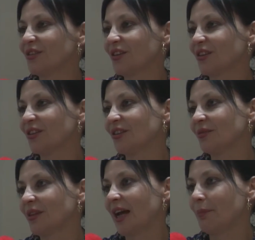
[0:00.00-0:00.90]
you
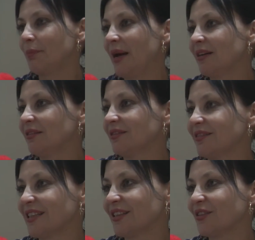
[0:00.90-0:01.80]
can add
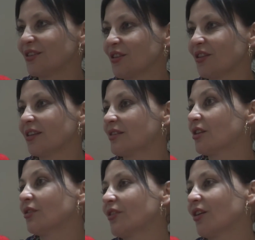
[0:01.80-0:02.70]
bells and you can do things
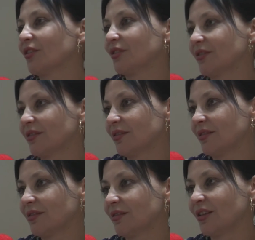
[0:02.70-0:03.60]
that you can't,
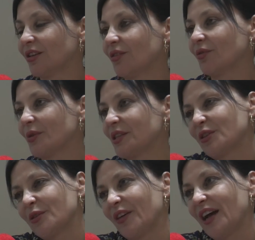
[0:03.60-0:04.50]
you know, always
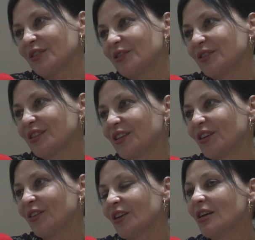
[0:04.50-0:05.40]
do for adults, you
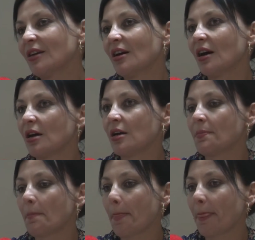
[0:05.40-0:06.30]

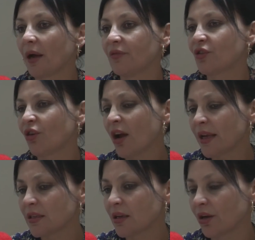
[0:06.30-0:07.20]
know. I've
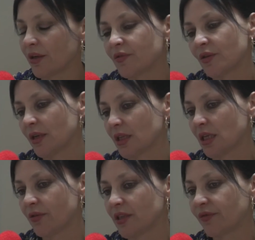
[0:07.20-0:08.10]
tried kind of doing
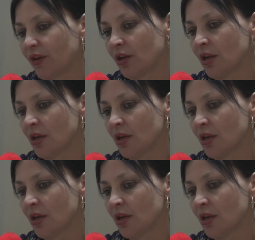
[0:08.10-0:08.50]
interiors for